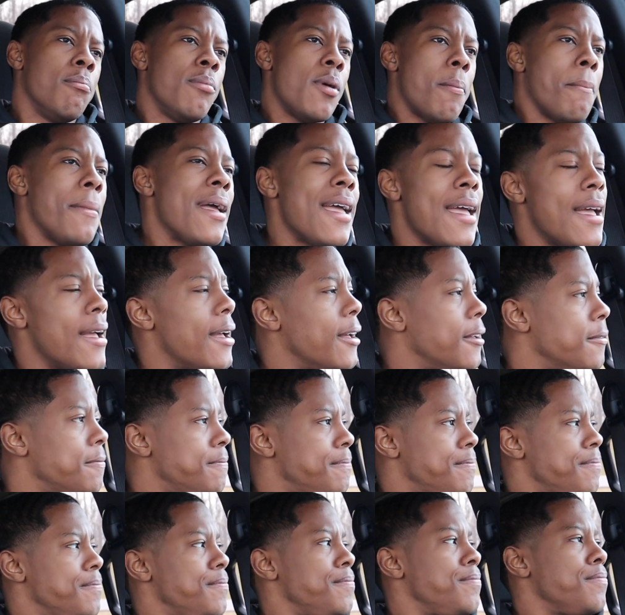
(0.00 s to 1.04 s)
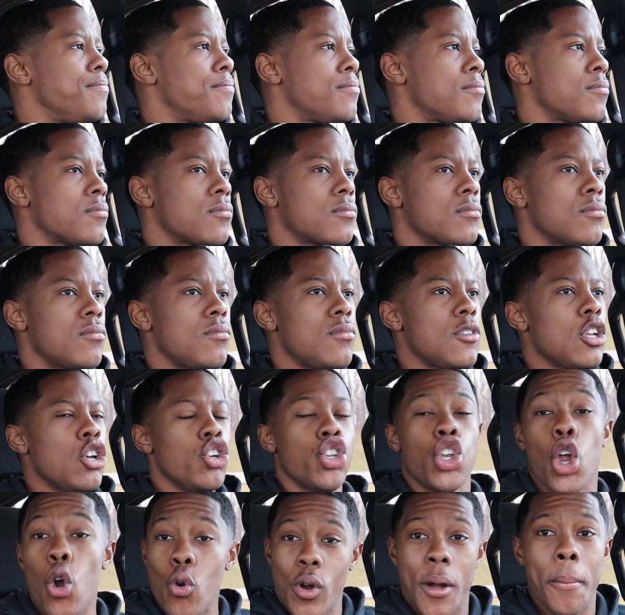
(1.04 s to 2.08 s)
But man,
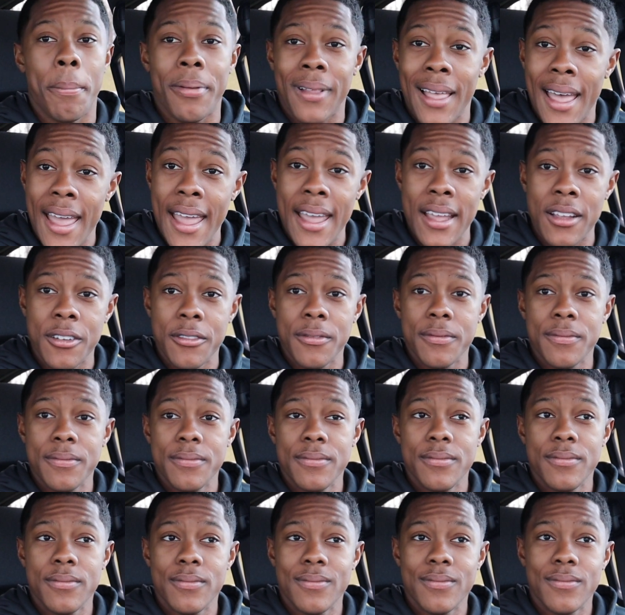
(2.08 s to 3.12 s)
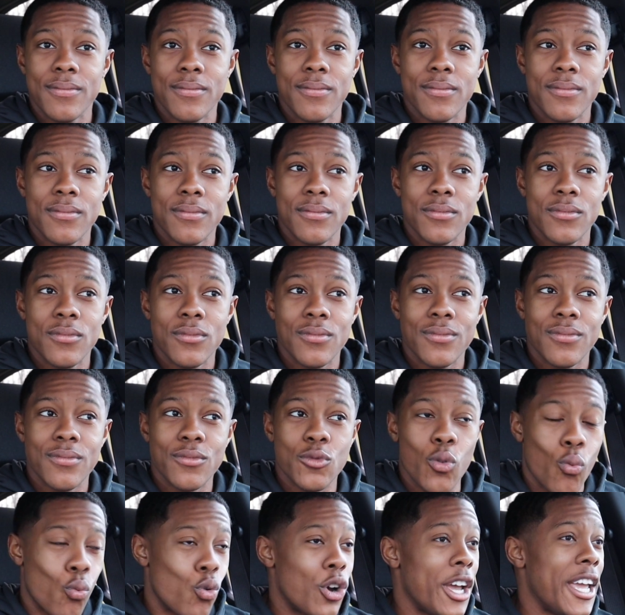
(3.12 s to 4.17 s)
don't complain
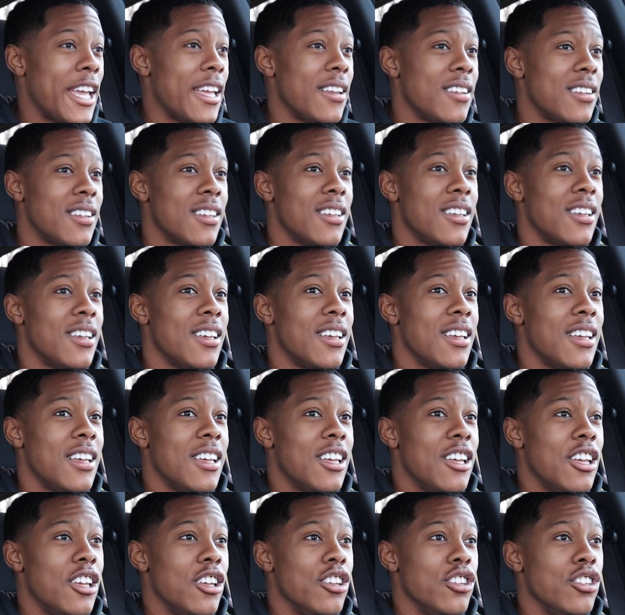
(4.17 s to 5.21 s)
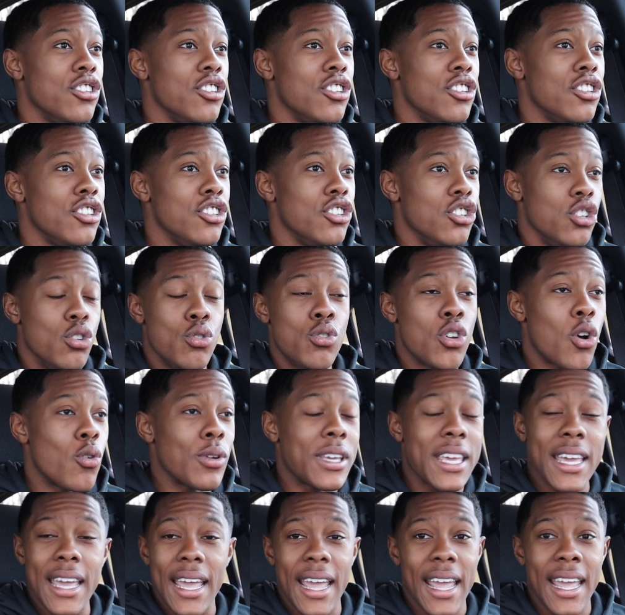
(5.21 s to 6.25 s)
when you
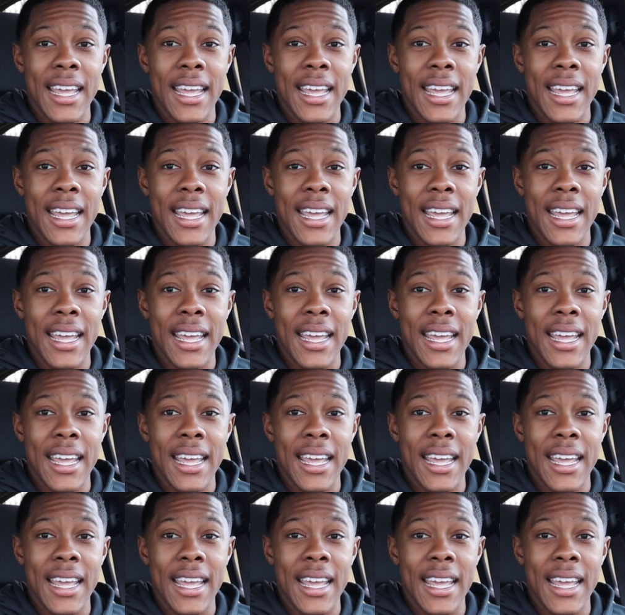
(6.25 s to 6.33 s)
don't get